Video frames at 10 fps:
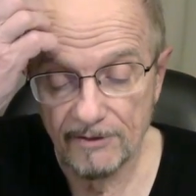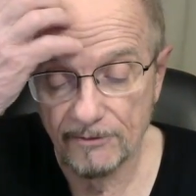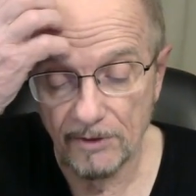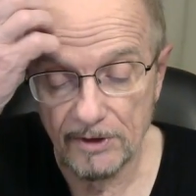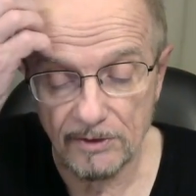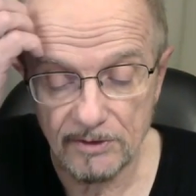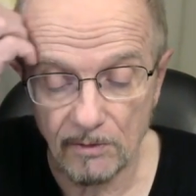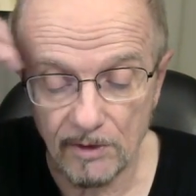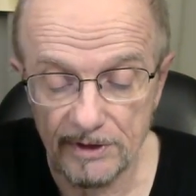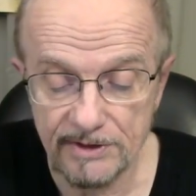For your
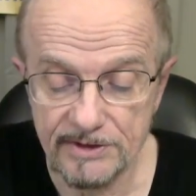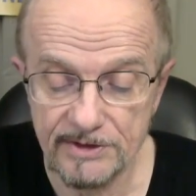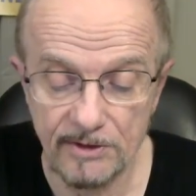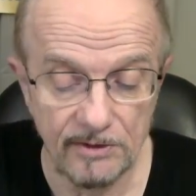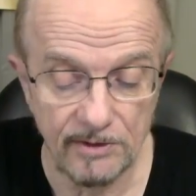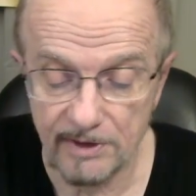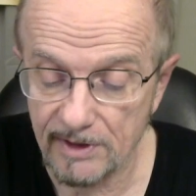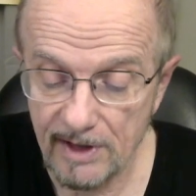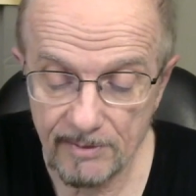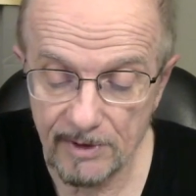ordinances are good.
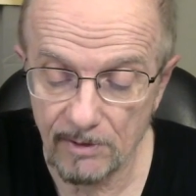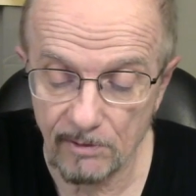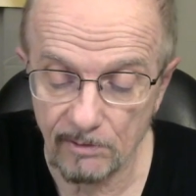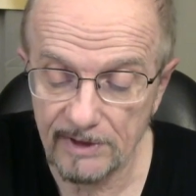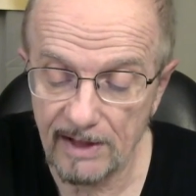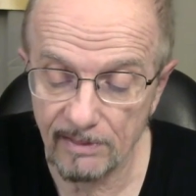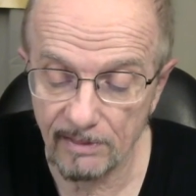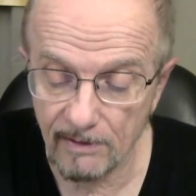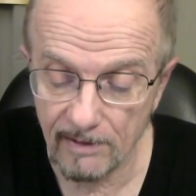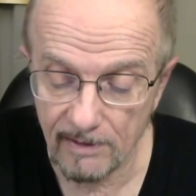Behold, I
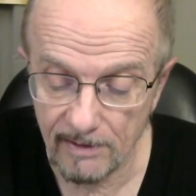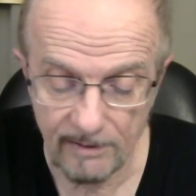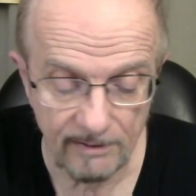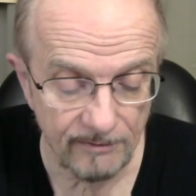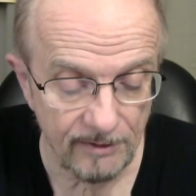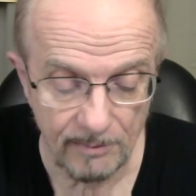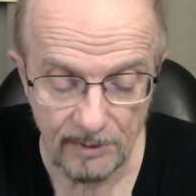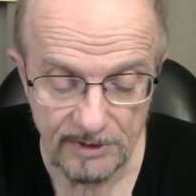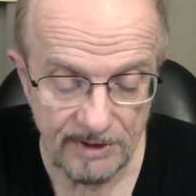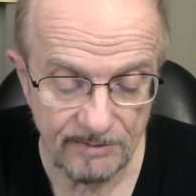long for your
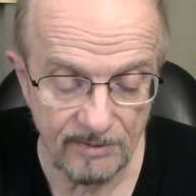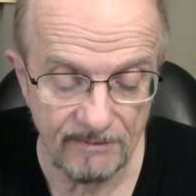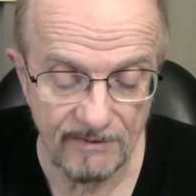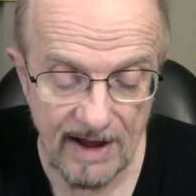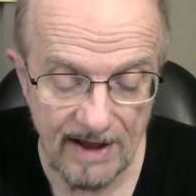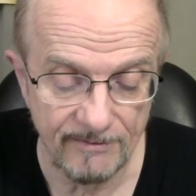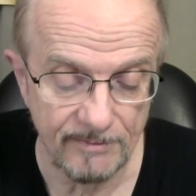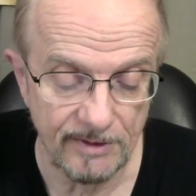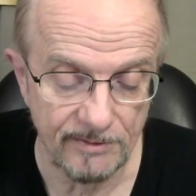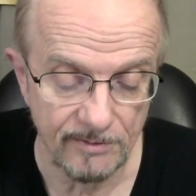precepts. Revive
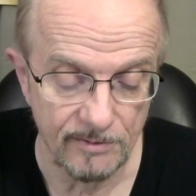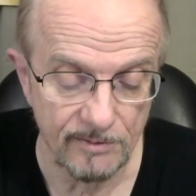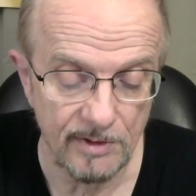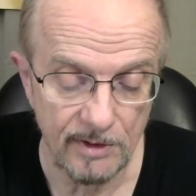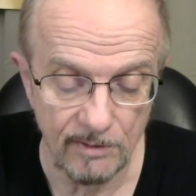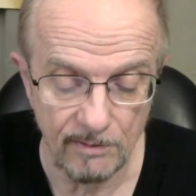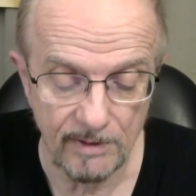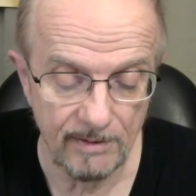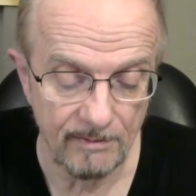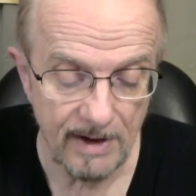me through
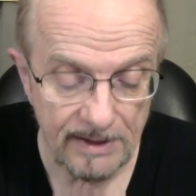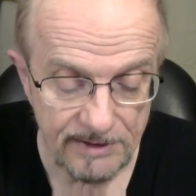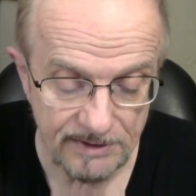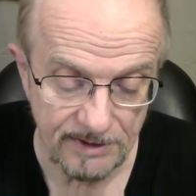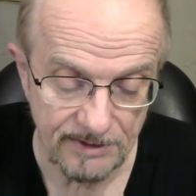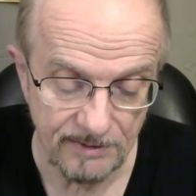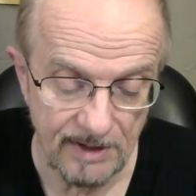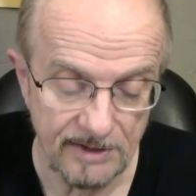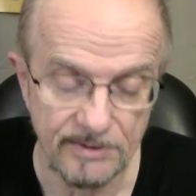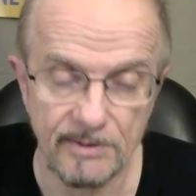your righteousness.
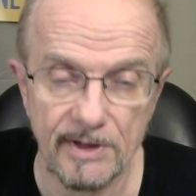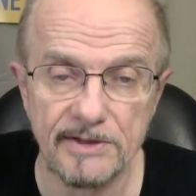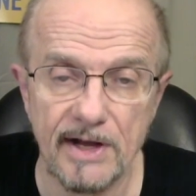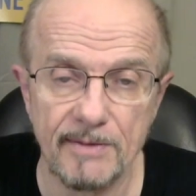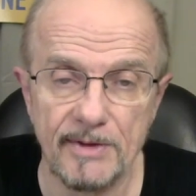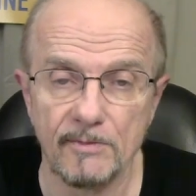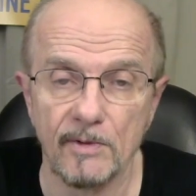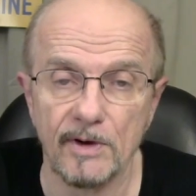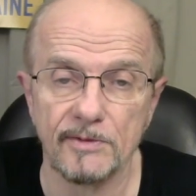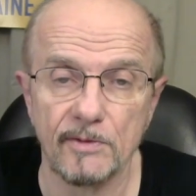Okay, so we're going to talk about the
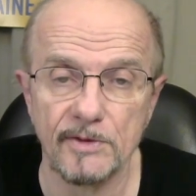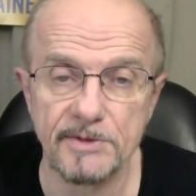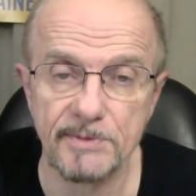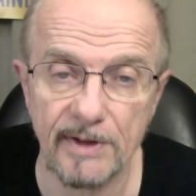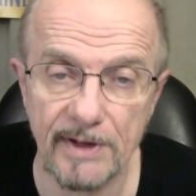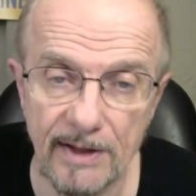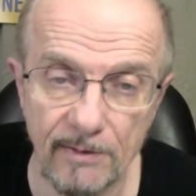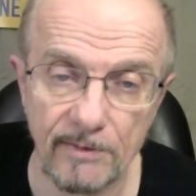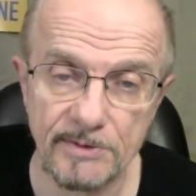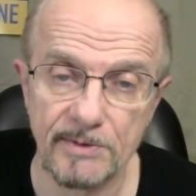work of the Holy Spirit and how the
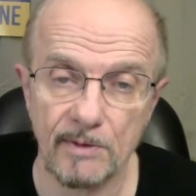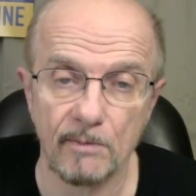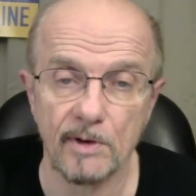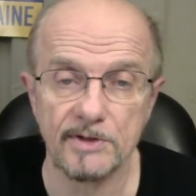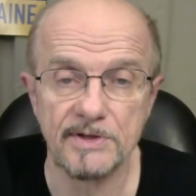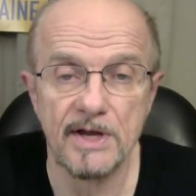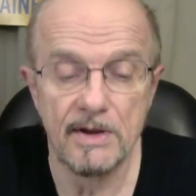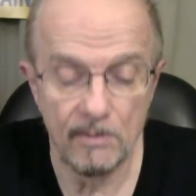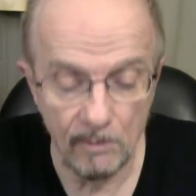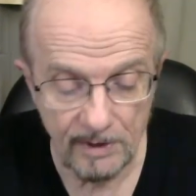Holy Spirit works
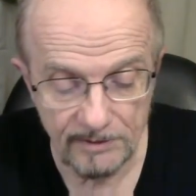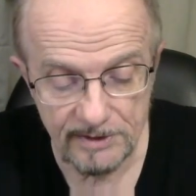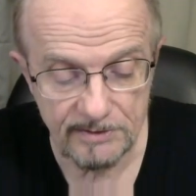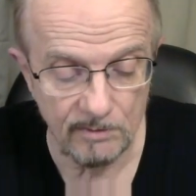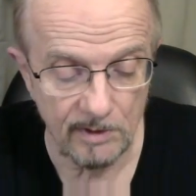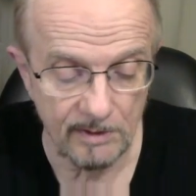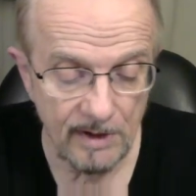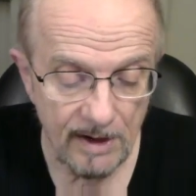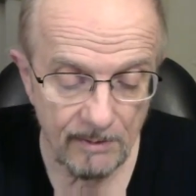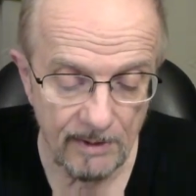with this word.
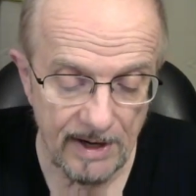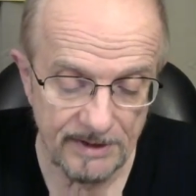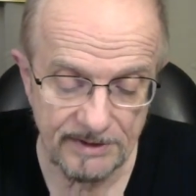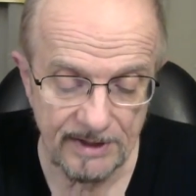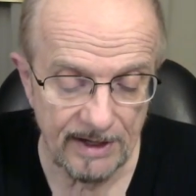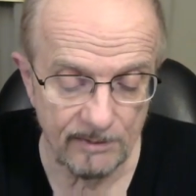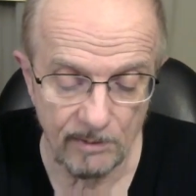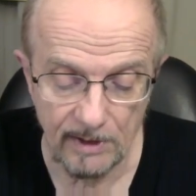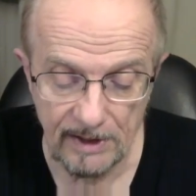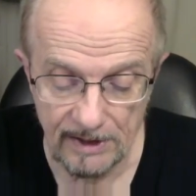We're asking God to
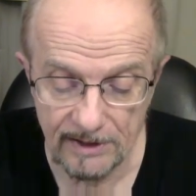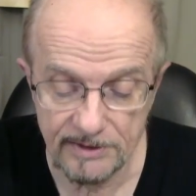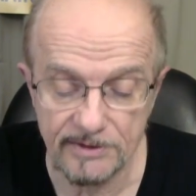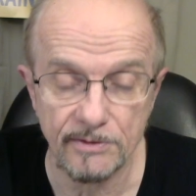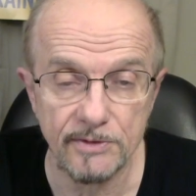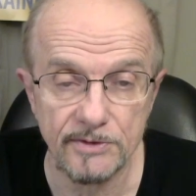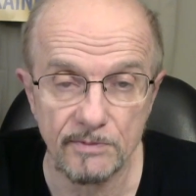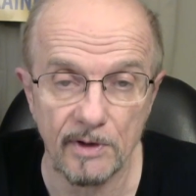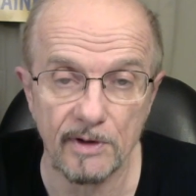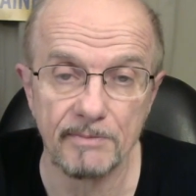work in us through his
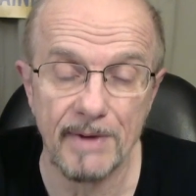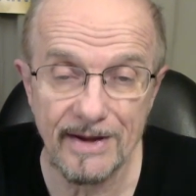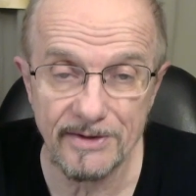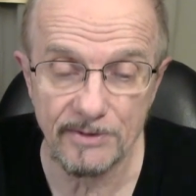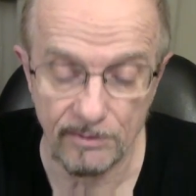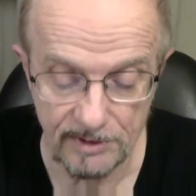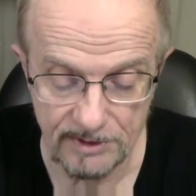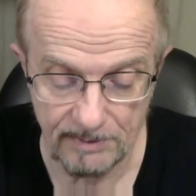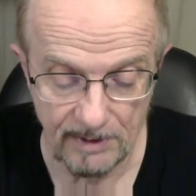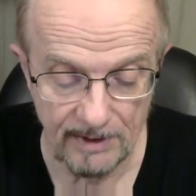word by his Holy
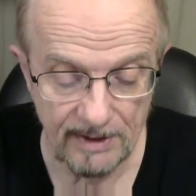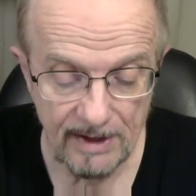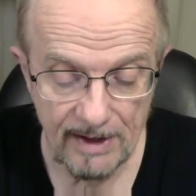Spirit.